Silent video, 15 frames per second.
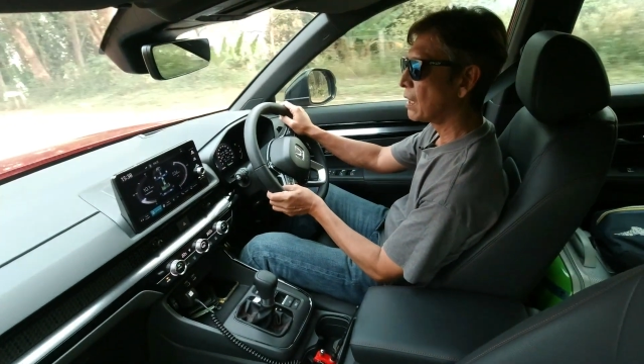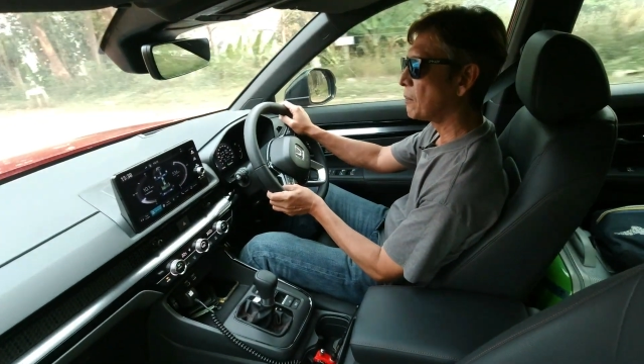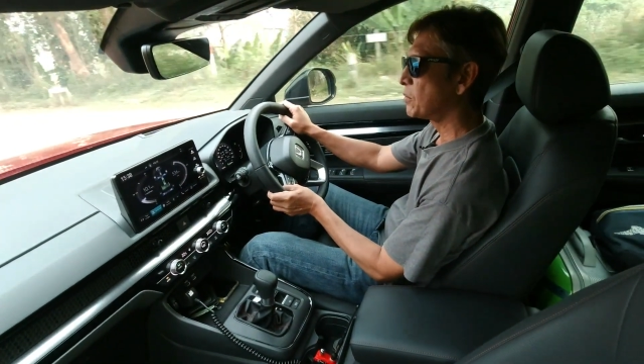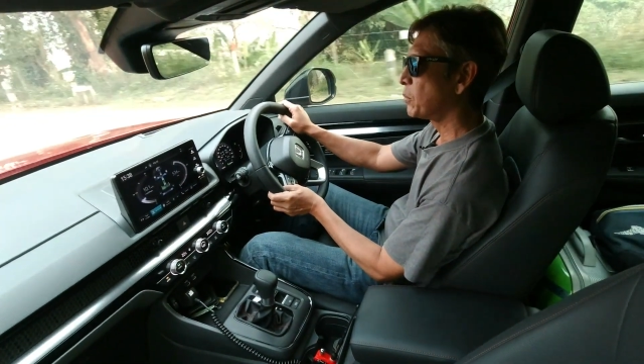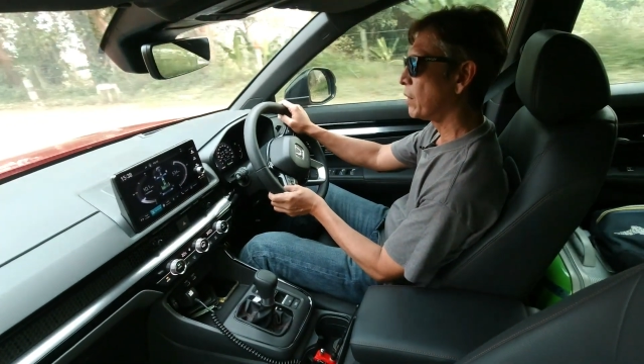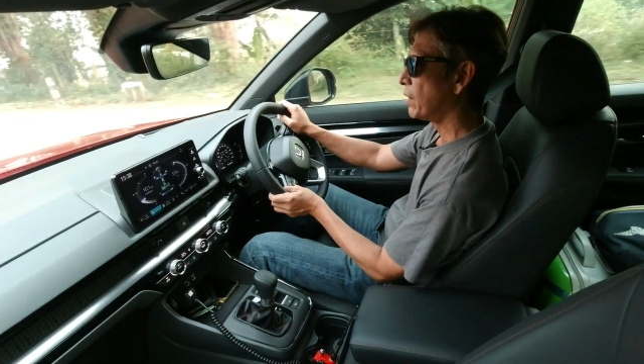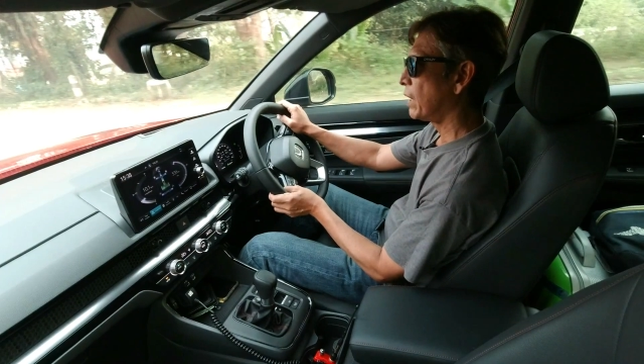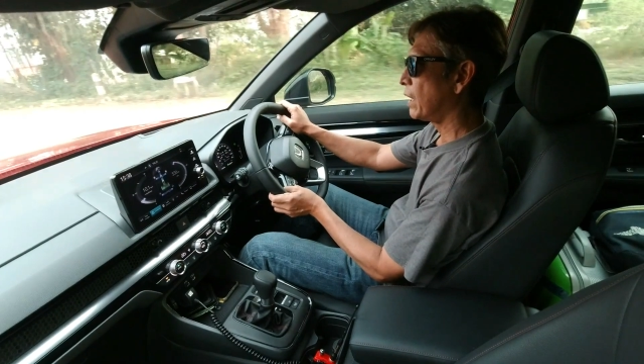
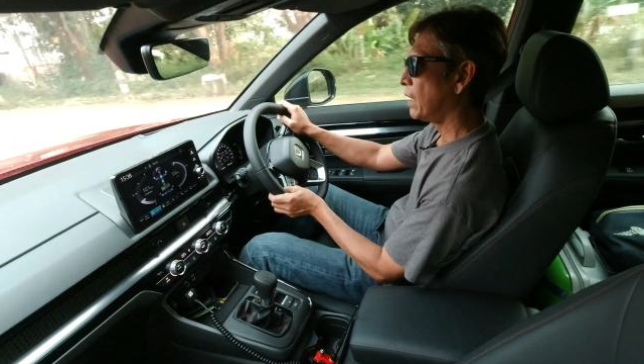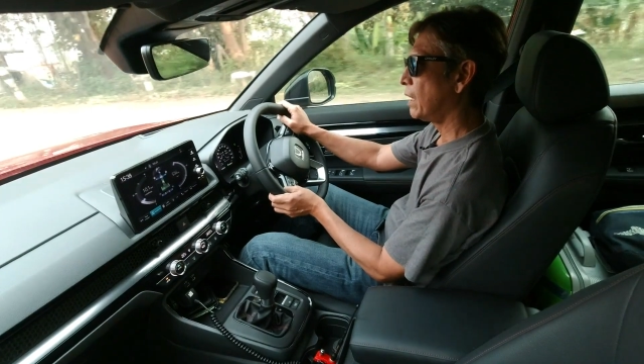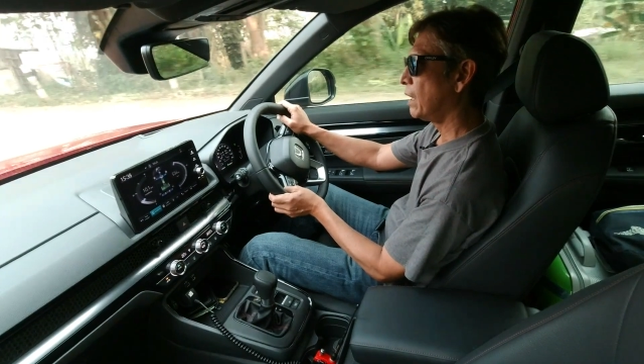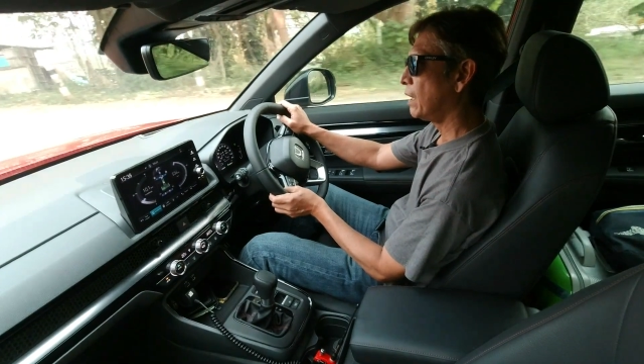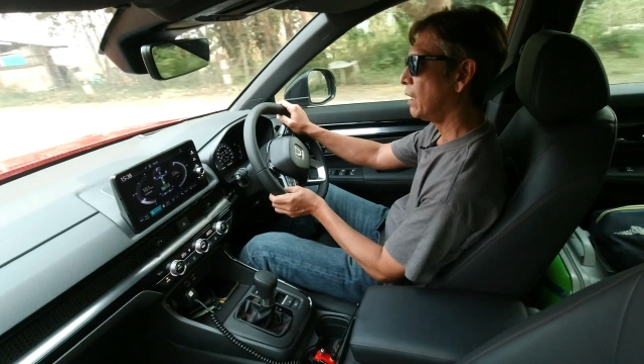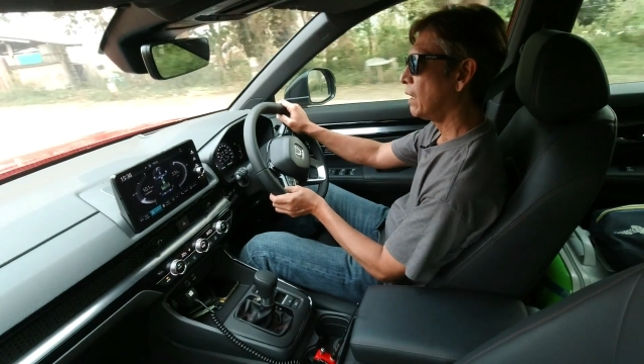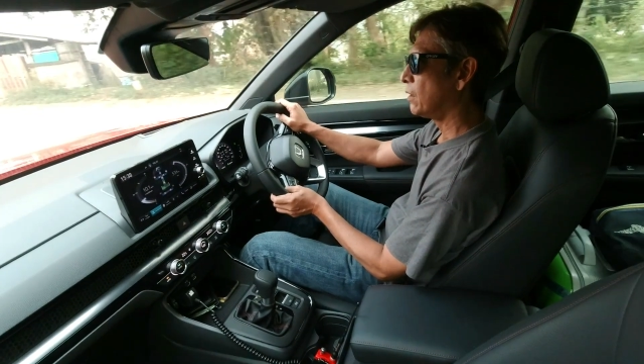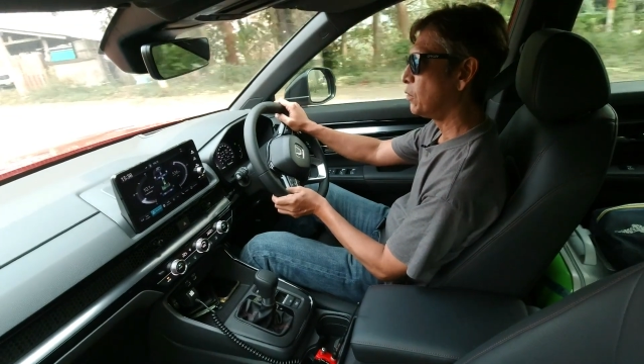comes with
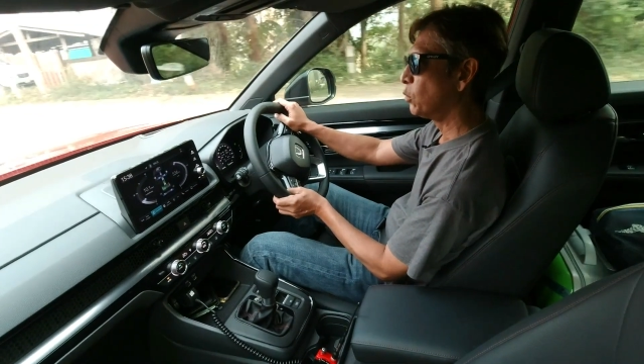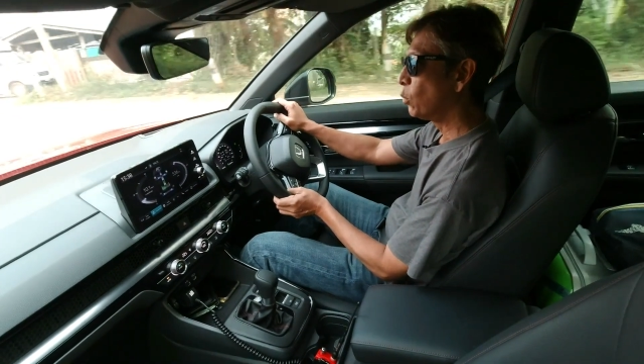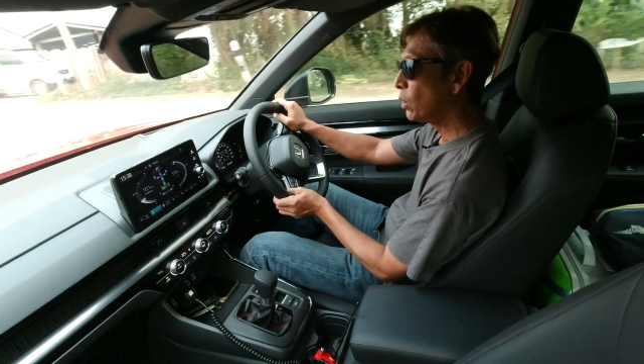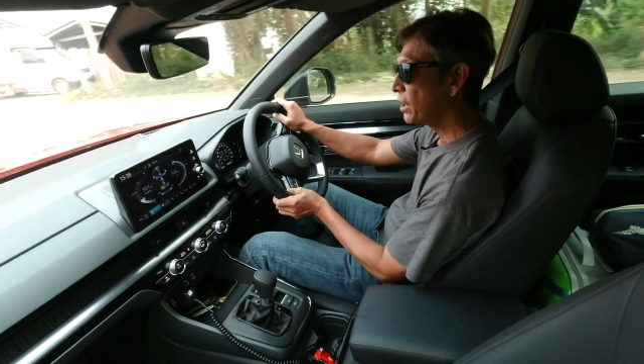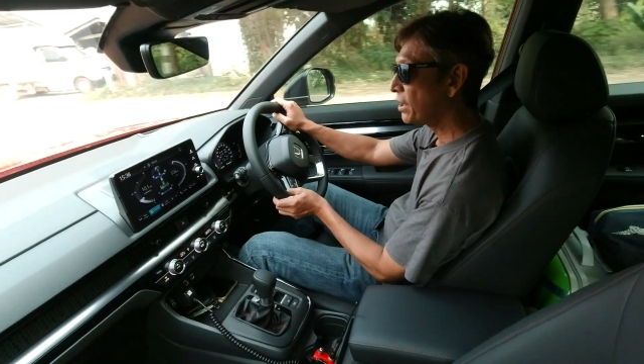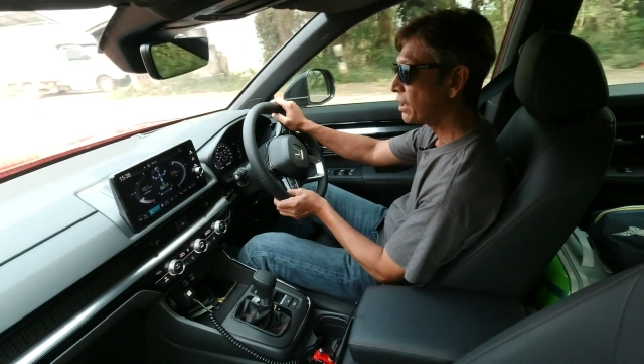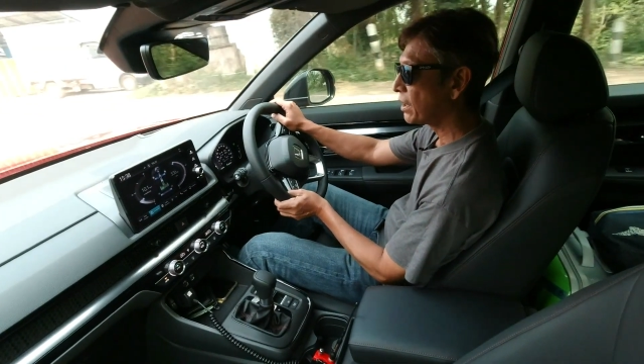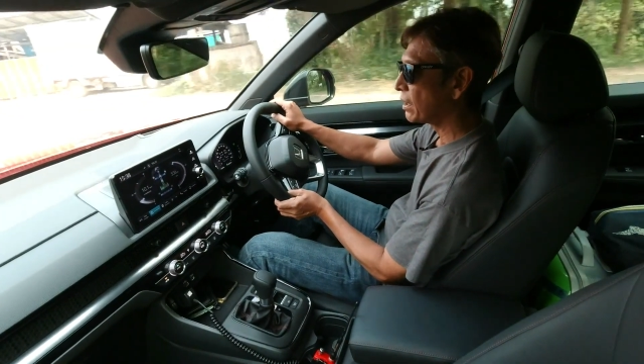a
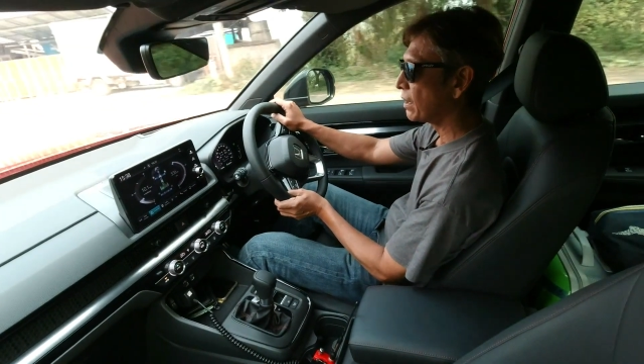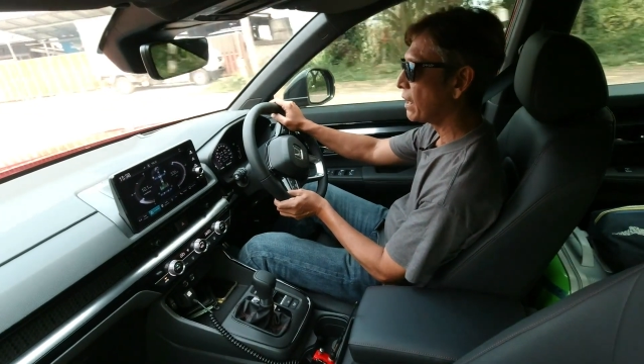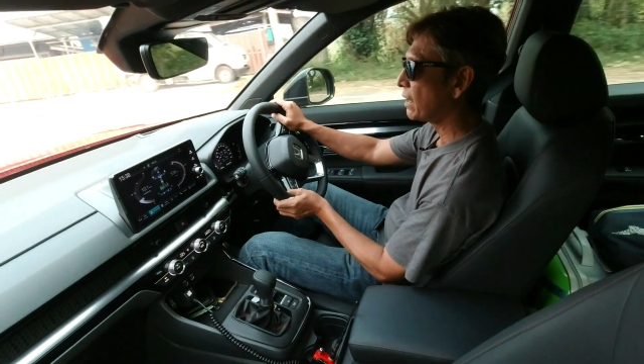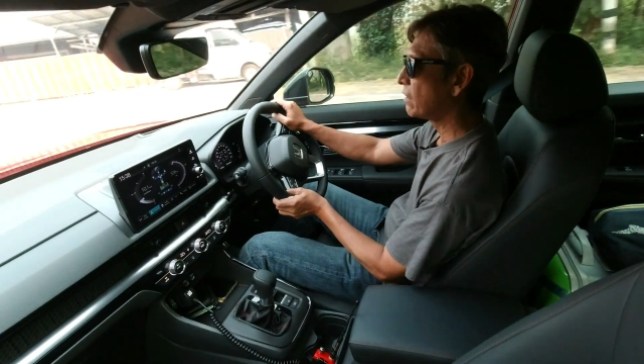2-liter